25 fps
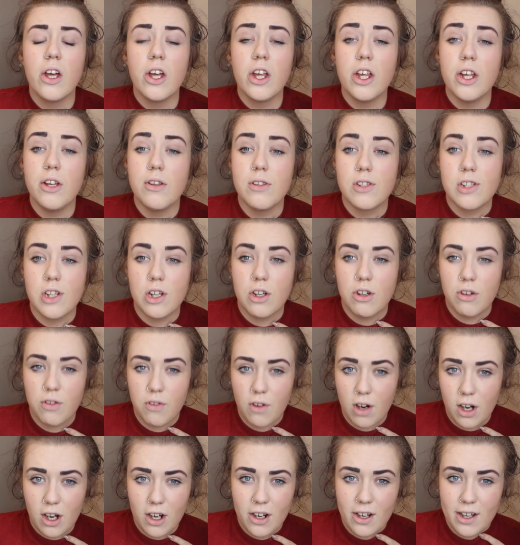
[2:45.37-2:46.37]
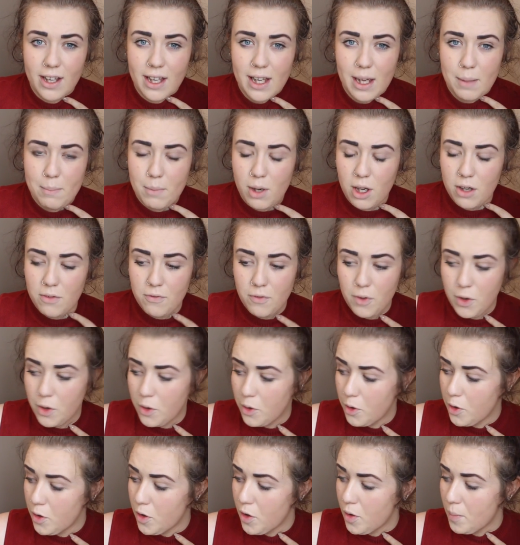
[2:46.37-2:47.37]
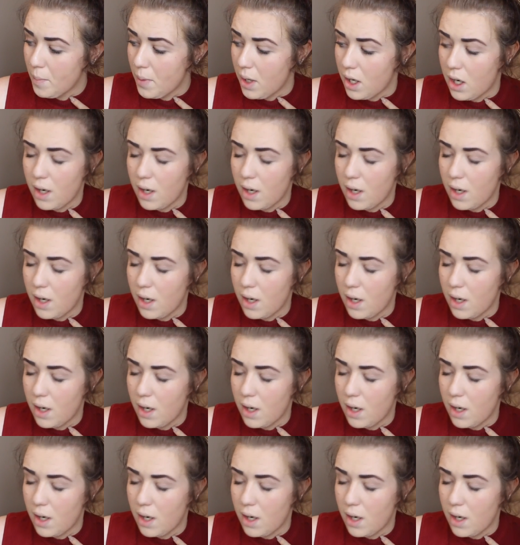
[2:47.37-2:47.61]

used to cry in my room.